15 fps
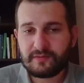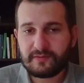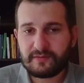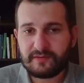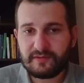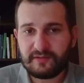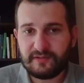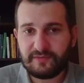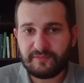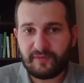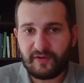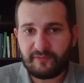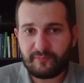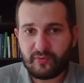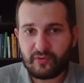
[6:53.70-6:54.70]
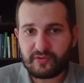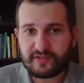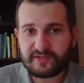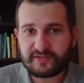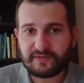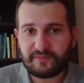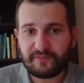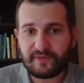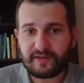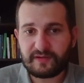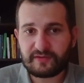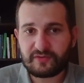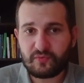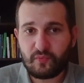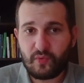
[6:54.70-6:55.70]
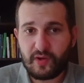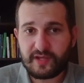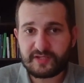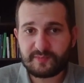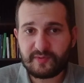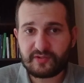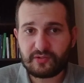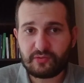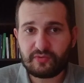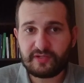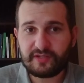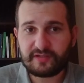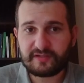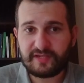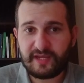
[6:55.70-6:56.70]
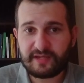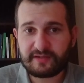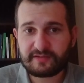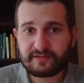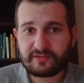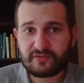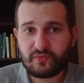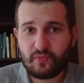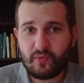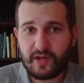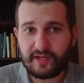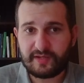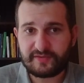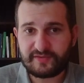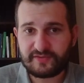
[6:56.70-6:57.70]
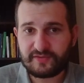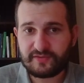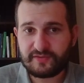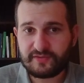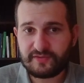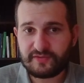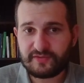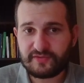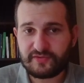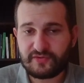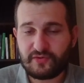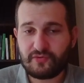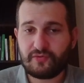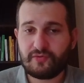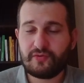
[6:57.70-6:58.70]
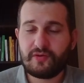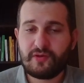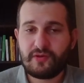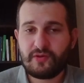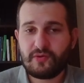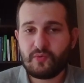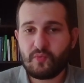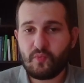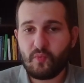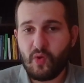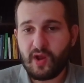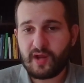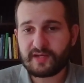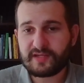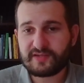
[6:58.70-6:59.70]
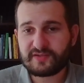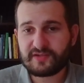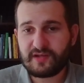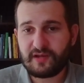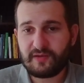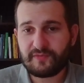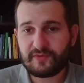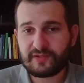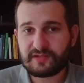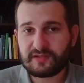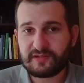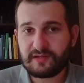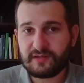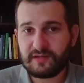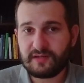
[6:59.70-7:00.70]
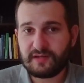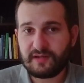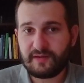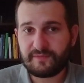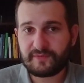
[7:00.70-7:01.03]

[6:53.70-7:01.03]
the e5 pawn is defended twice but only attacked twice. So white has covered it enough